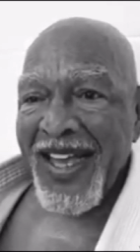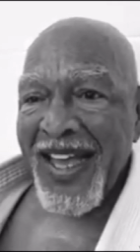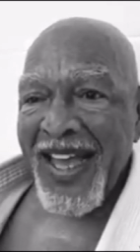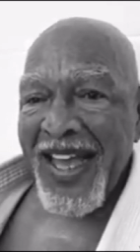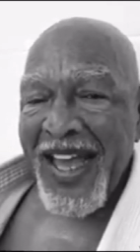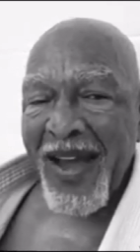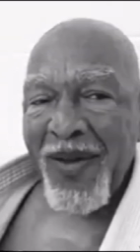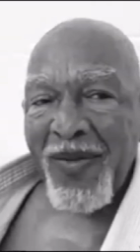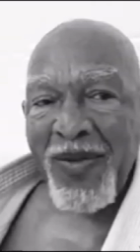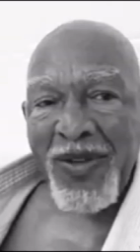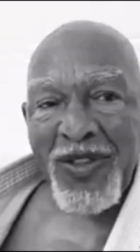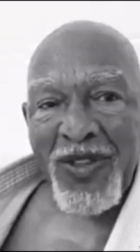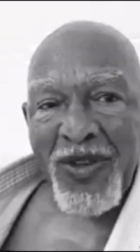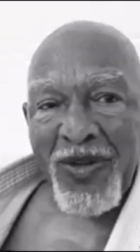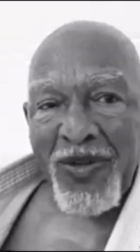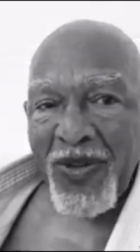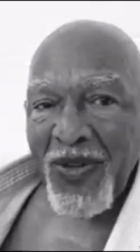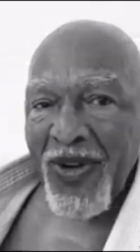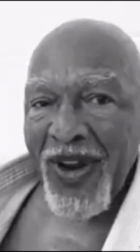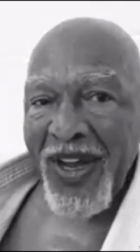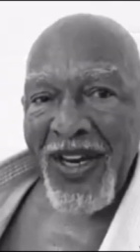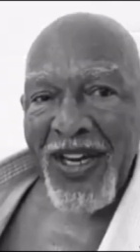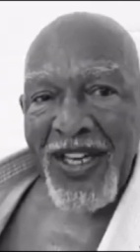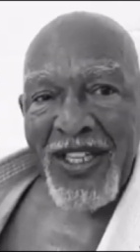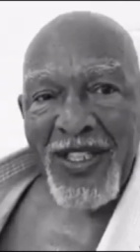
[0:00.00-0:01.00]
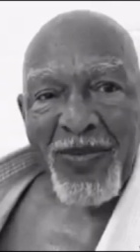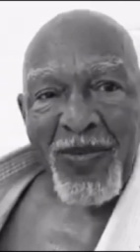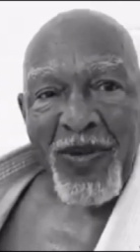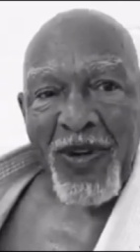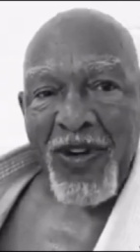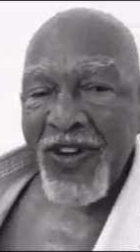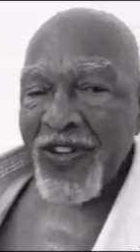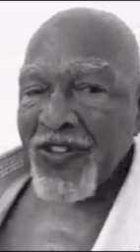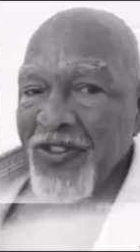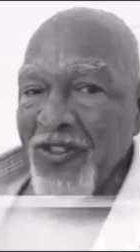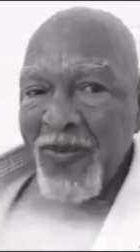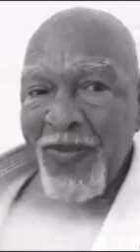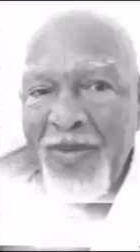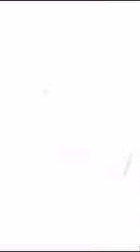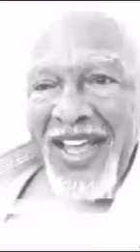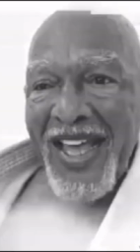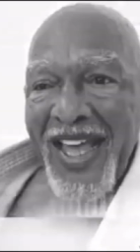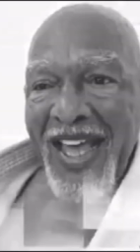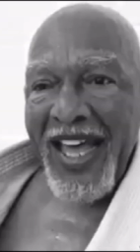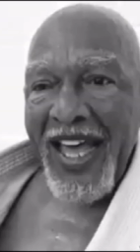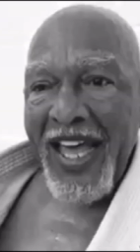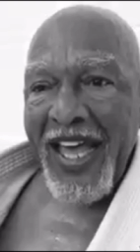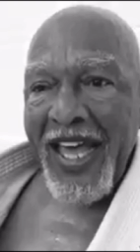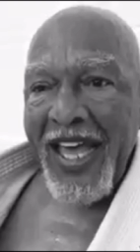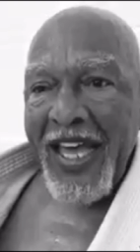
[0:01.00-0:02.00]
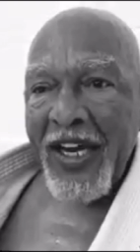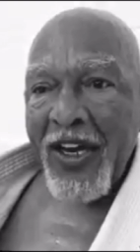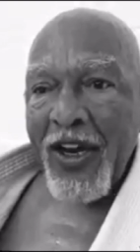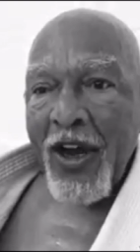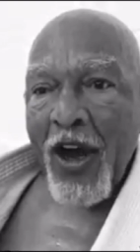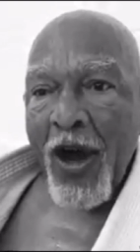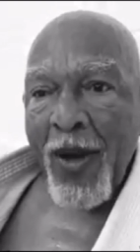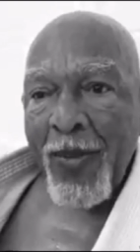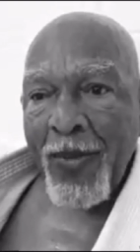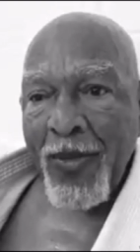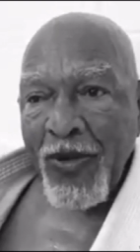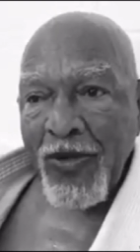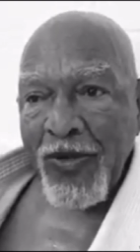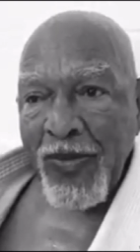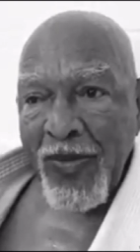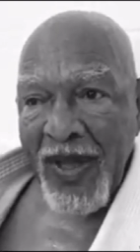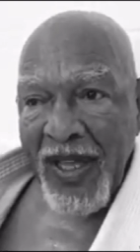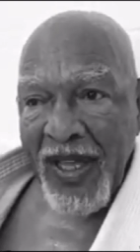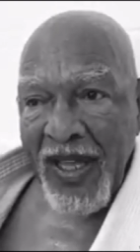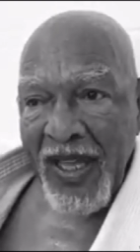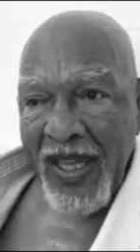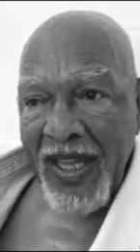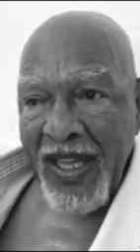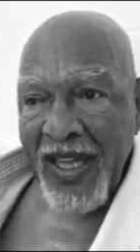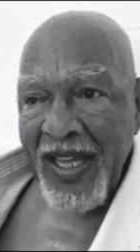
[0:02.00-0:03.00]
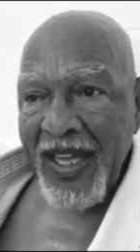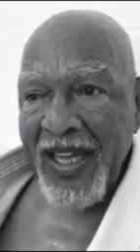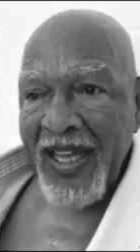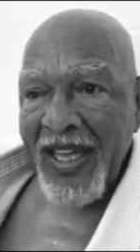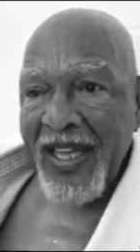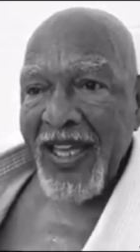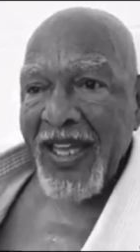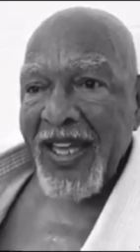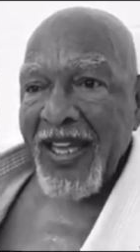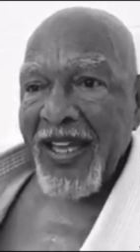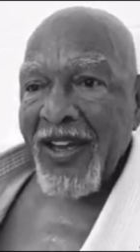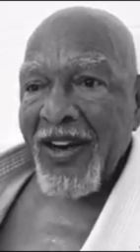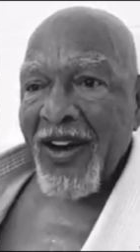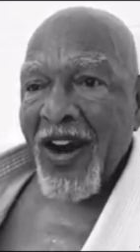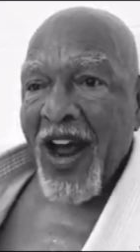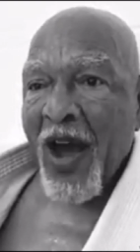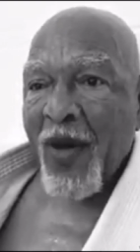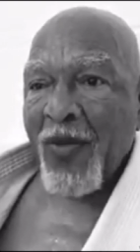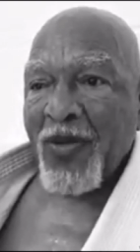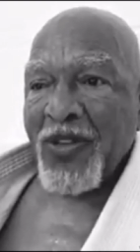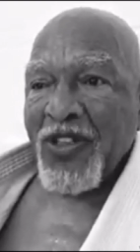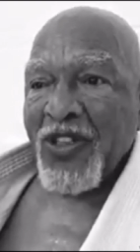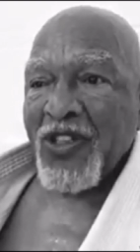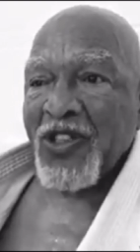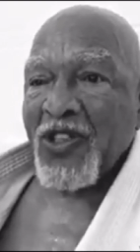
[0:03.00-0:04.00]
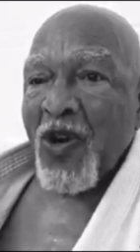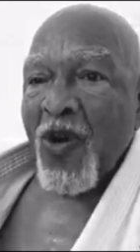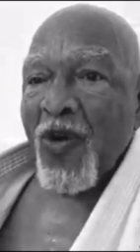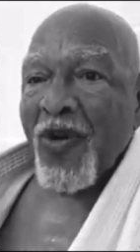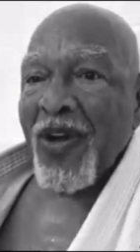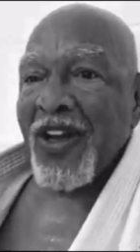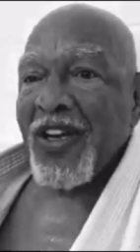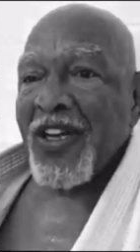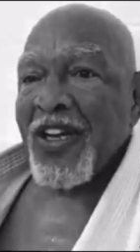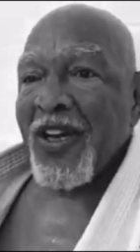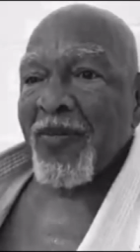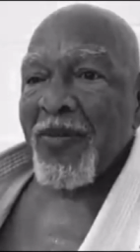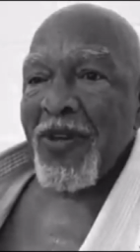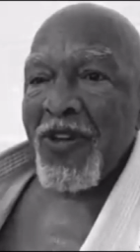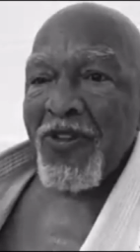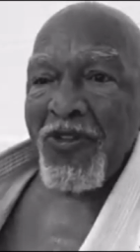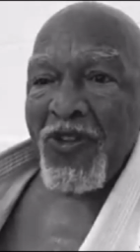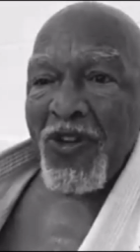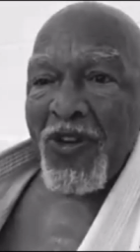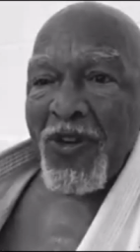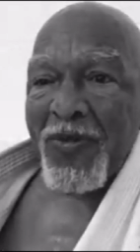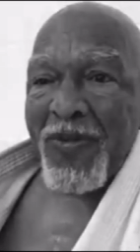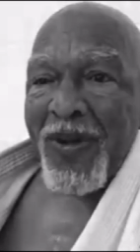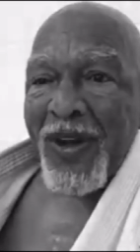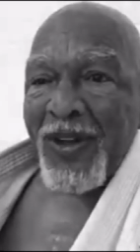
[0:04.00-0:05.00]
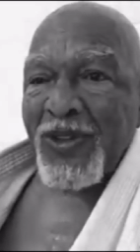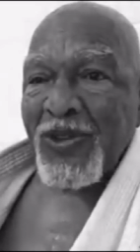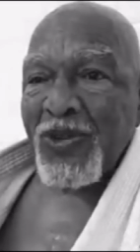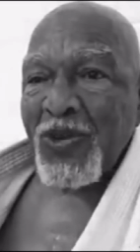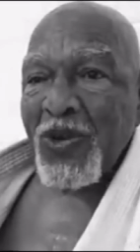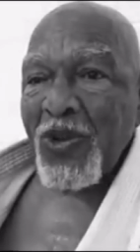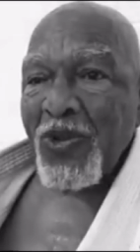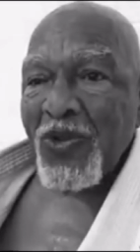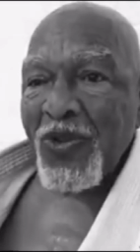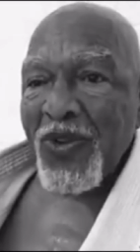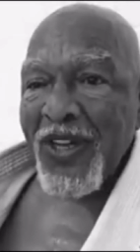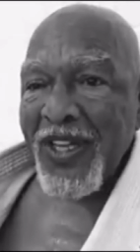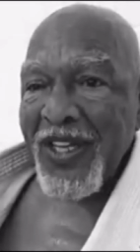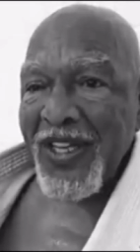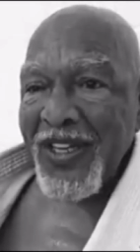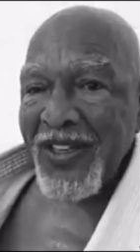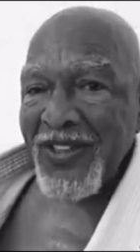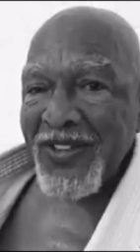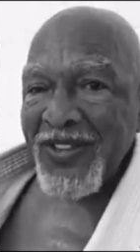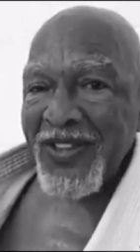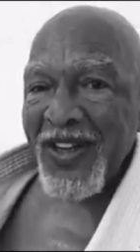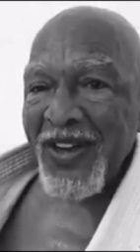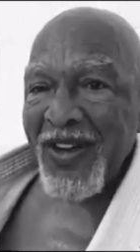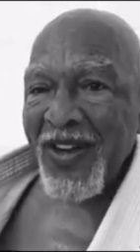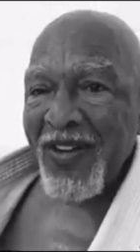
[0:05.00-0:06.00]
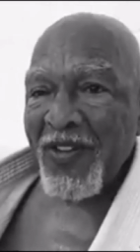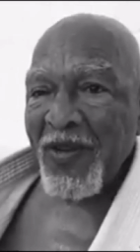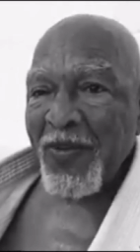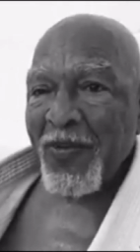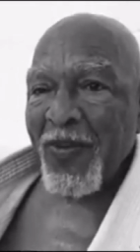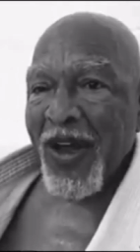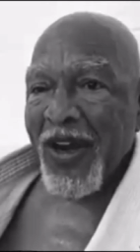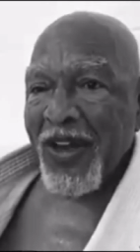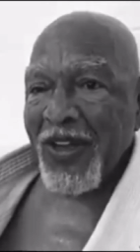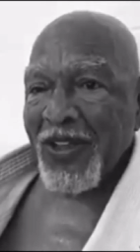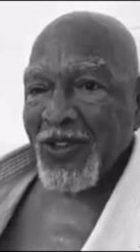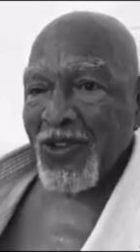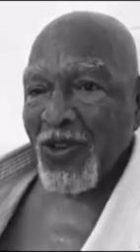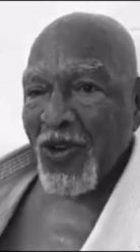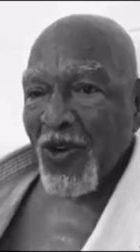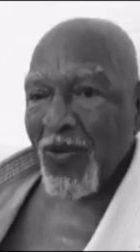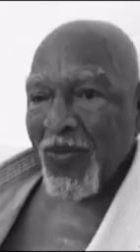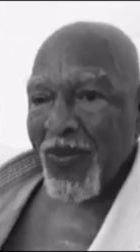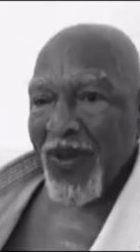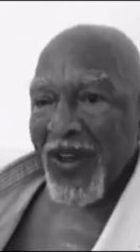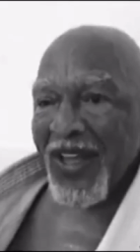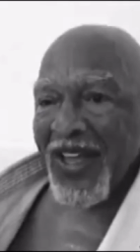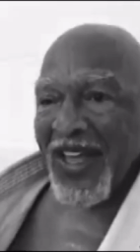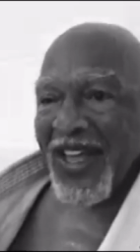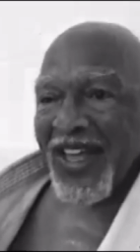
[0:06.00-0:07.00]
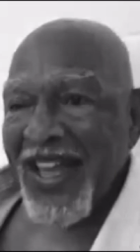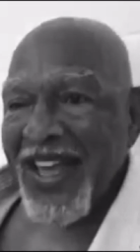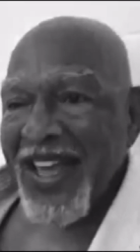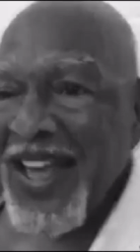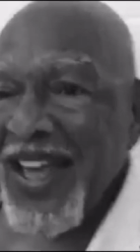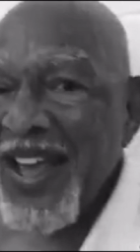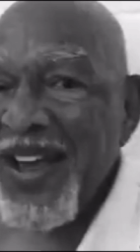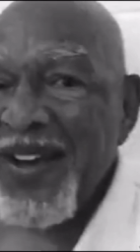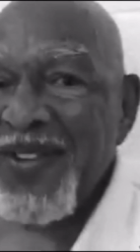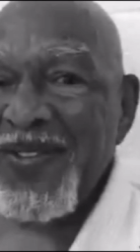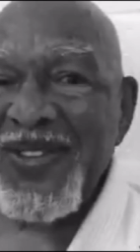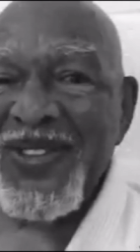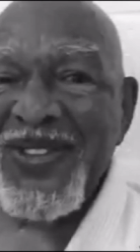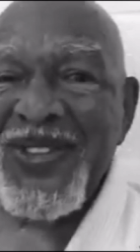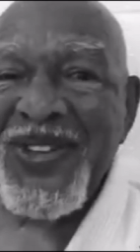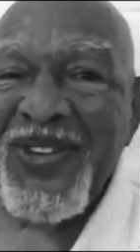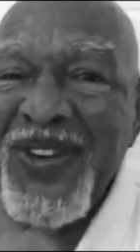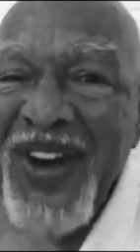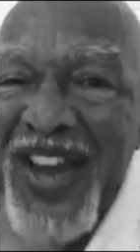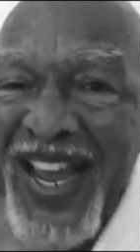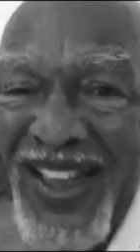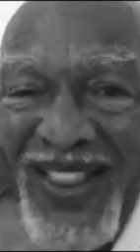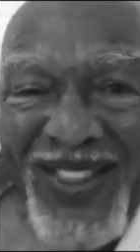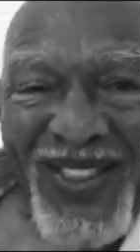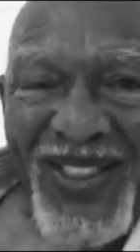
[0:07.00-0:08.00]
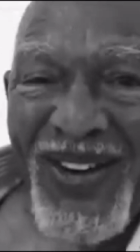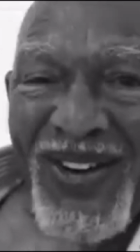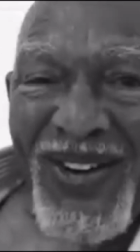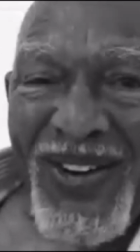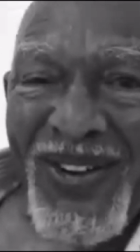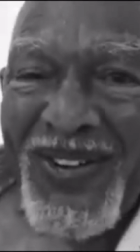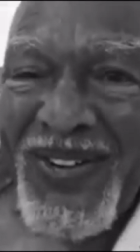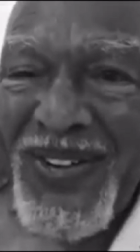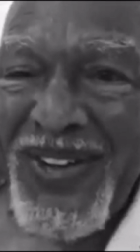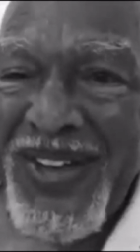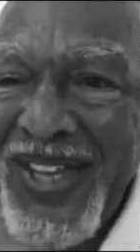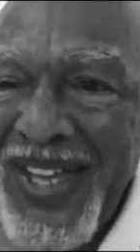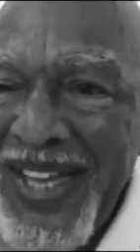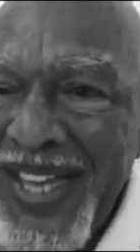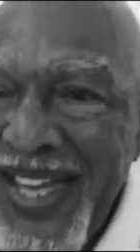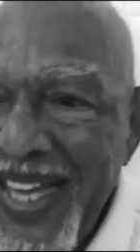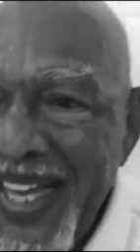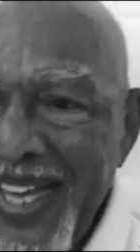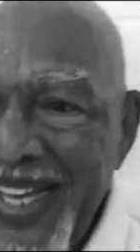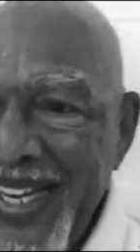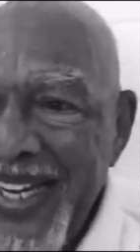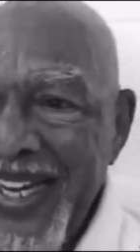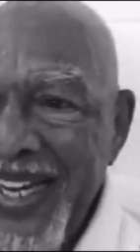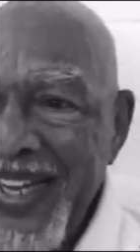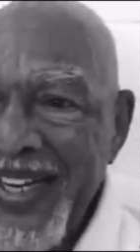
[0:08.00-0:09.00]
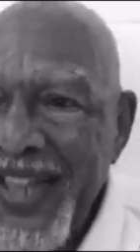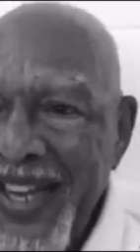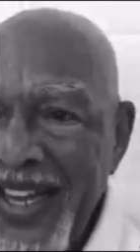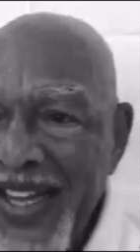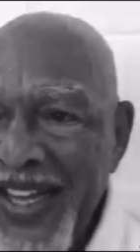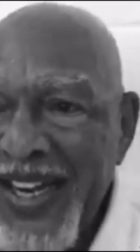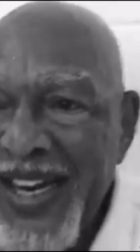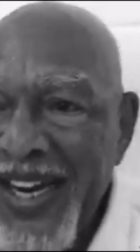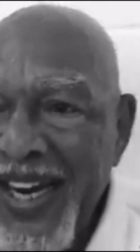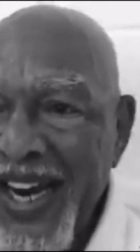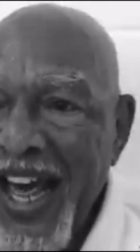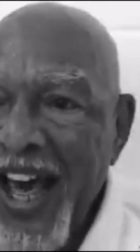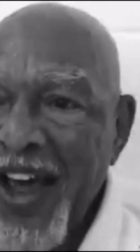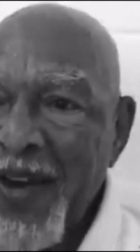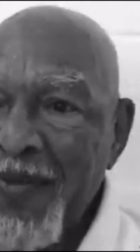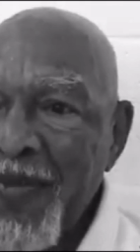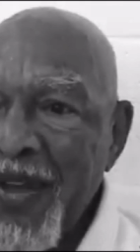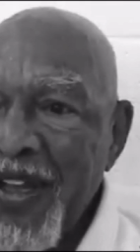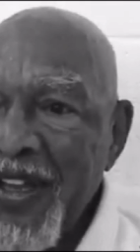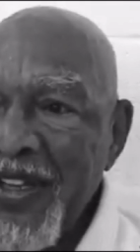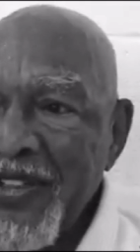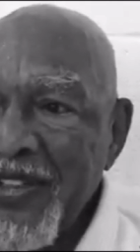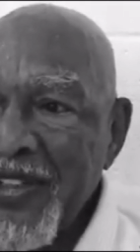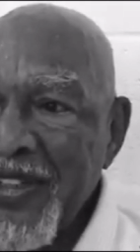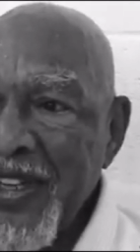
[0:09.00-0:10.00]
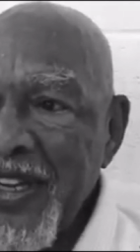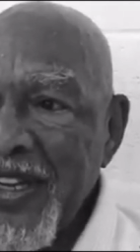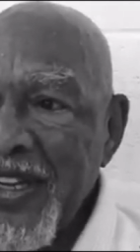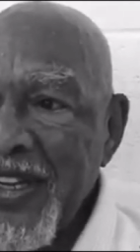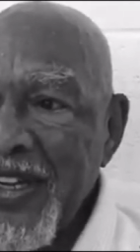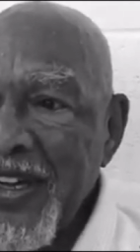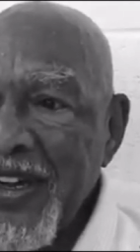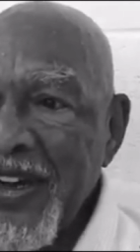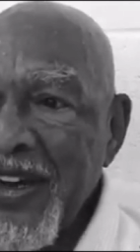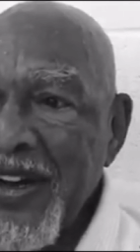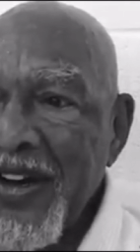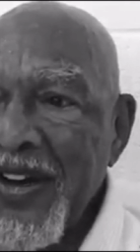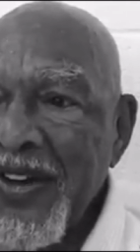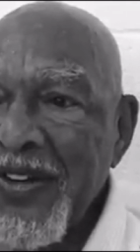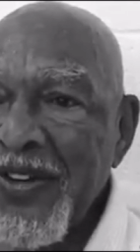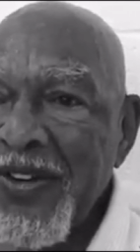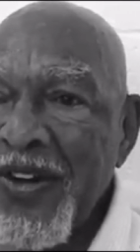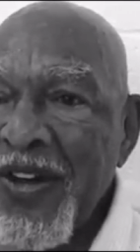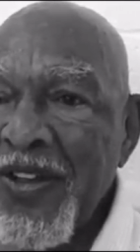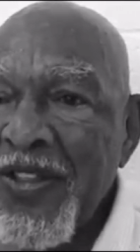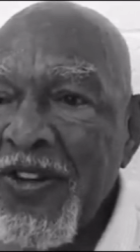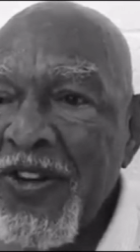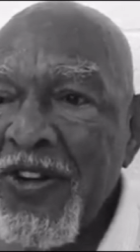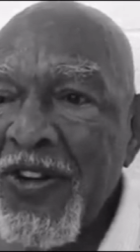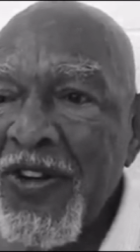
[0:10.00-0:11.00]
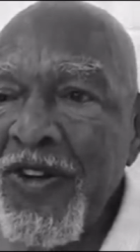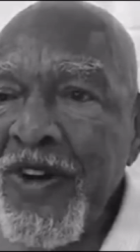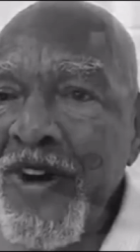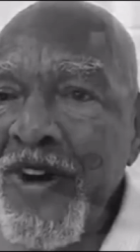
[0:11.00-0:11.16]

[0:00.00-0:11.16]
It was a great experience for me. It humbled me. You know, I was a choking dummy for about two, or three years here. Everybody choked me. It was great though it, it, it allowed me to see another